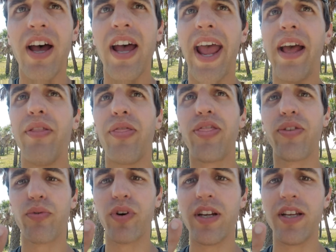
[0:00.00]
And
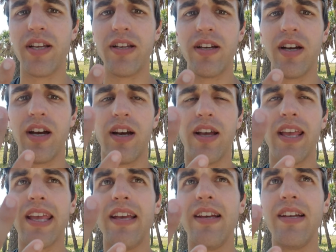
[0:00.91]
three
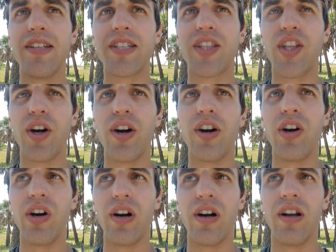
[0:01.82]
is
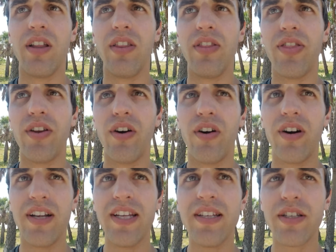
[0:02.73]
they're they're
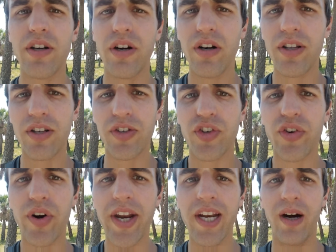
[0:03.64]
easier to
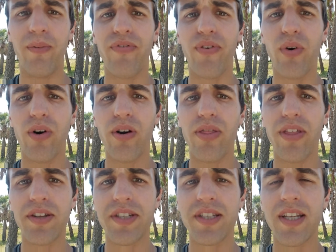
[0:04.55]
train up for
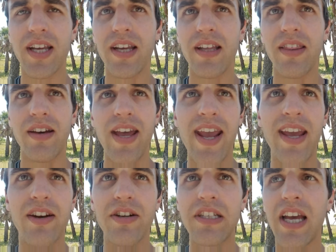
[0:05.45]
than say the
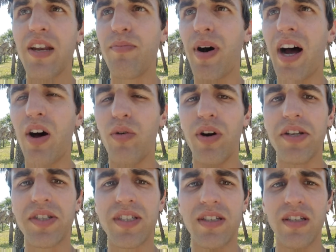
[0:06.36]
eight or ten mile
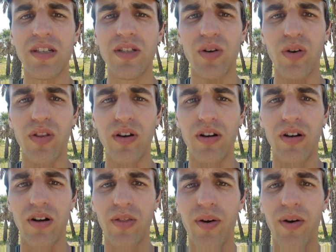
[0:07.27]
races or
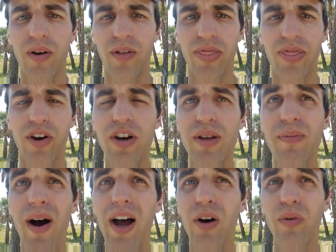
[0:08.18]
the the thirty
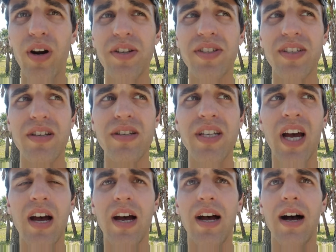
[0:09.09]
mile races,
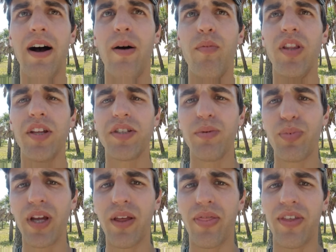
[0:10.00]
um, and that's a
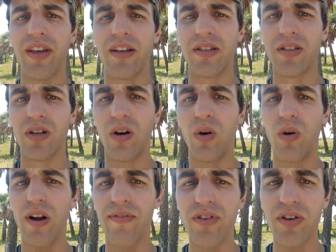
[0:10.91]
big thing. So
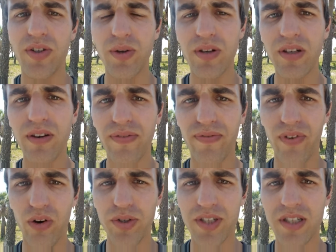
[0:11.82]
if you're doing your
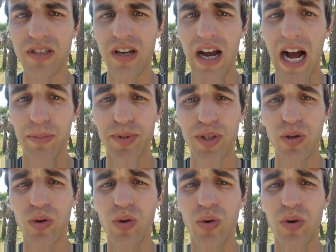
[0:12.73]
first
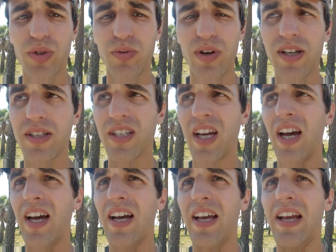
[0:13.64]
obstacle course race
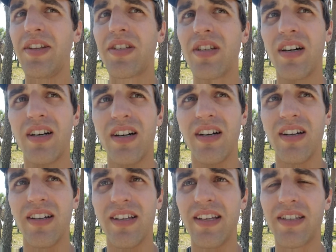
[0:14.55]
it's a
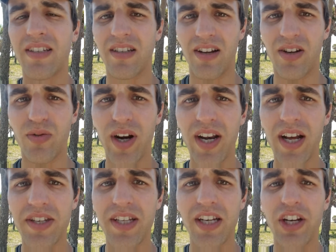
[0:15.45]
uh, it's a great
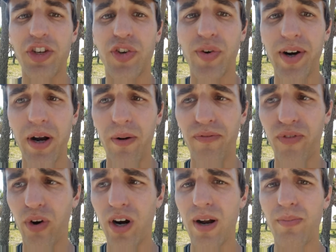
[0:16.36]
idea to train up
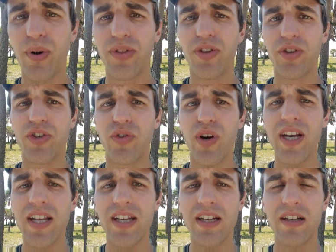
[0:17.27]
for it, but the
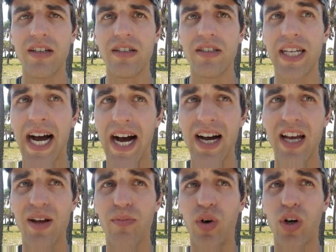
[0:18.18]
training
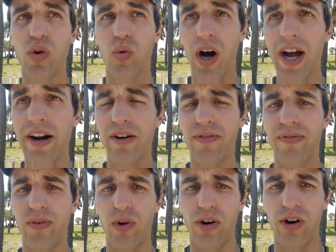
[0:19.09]
time required
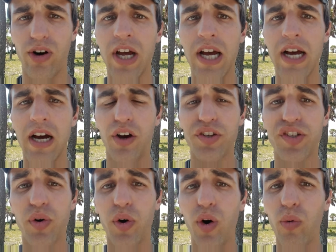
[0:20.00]
for a
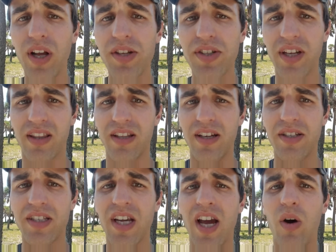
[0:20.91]
shorter race like
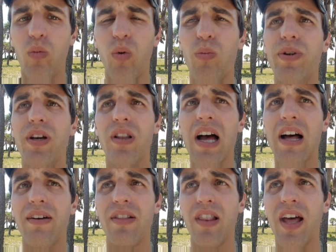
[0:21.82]
this will be a
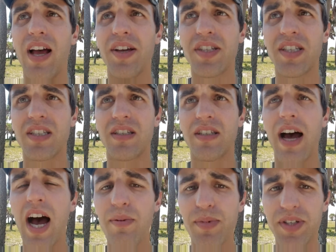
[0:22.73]
lot less
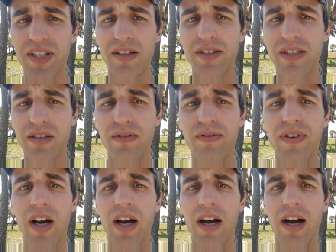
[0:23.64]
time intensive
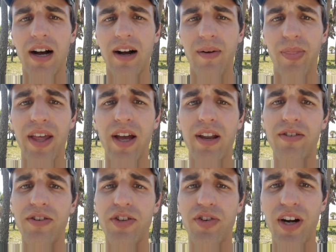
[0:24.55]
uh,
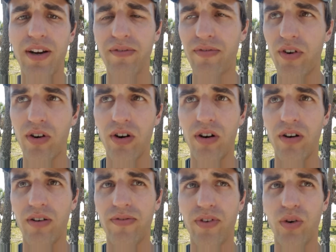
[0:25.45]
than training
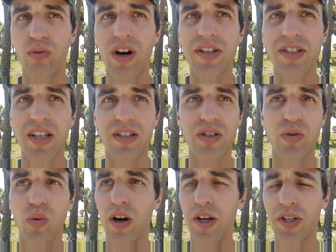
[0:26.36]
for for a race that's
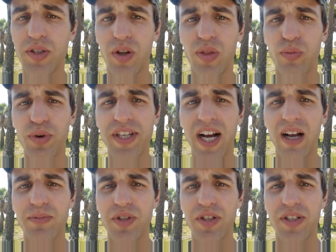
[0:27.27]
twice or three
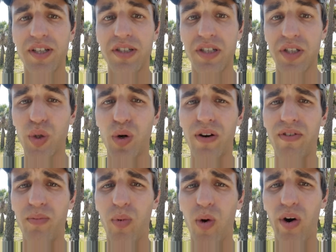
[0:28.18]
times the distance or
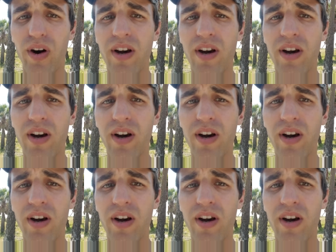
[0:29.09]
even more.